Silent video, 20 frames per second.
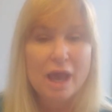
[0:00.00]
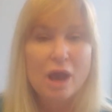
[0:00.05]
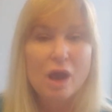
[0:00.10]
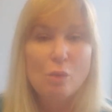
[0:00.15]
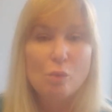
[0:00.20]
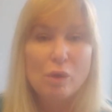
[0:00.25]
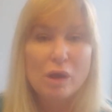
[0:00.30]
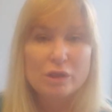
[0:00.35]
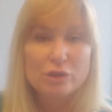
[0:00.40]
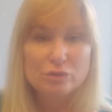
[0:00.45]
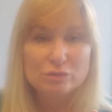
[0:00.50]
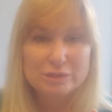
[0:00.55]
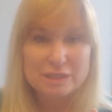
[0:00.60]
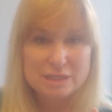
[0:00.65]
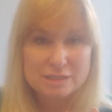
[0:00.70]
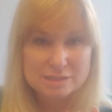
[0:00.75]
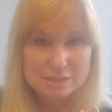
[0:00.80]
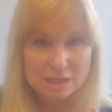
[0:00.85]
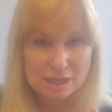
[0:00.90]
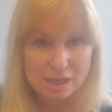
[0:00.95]
what you'll
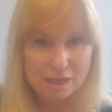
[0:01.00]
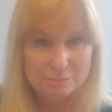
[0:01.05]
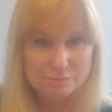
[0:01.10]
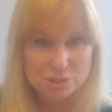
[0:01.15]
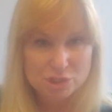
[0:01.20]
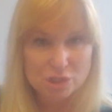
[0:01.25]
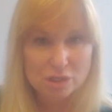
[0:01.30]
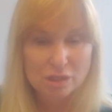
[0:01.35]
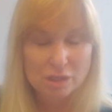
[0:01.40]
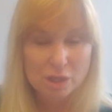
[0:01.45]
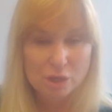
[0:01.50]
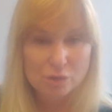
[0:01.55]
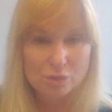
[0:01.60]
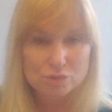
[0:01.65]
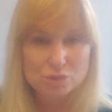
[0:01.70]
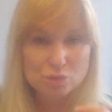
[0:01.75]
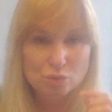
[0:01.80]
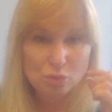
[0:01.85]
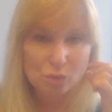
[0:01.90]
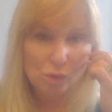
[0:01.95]
need to come to
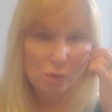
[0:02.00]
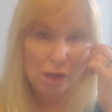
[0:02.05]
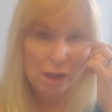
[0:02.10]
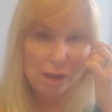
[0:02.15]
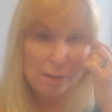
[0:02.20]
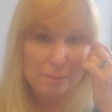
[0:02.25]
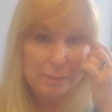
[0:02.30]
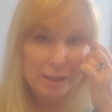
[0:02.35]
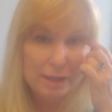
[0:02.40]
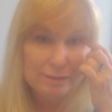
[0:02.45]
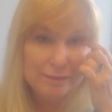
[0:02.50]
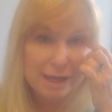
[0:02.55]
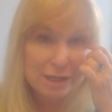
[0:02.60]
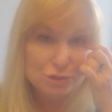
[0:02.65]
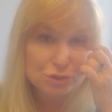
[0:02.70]
close in that